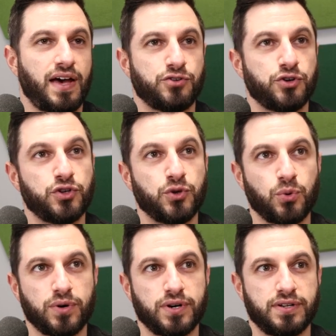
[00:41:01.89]
either
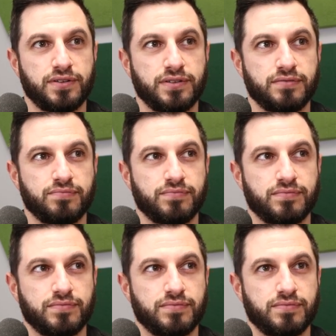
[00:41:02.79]
your
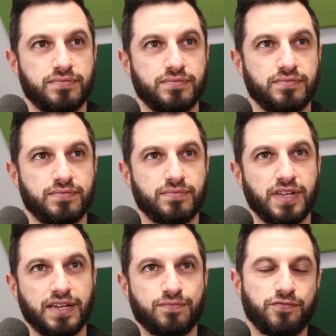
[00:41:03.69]

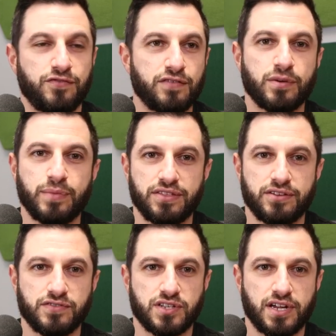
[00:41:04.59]
like favorite
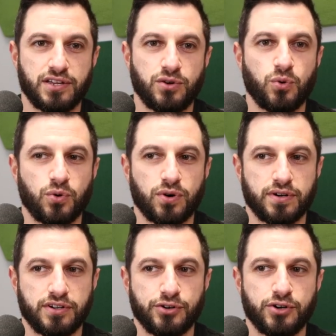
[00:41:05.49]
method of study
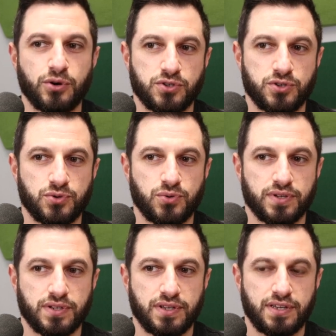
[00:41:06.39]
or your
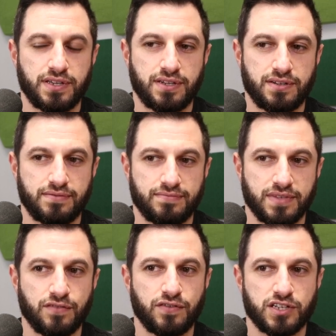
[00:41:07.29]
go-to in
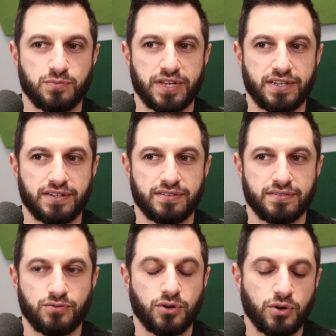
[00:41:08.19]
kind of explaining
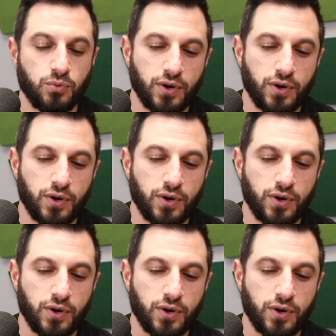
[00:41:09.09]
where,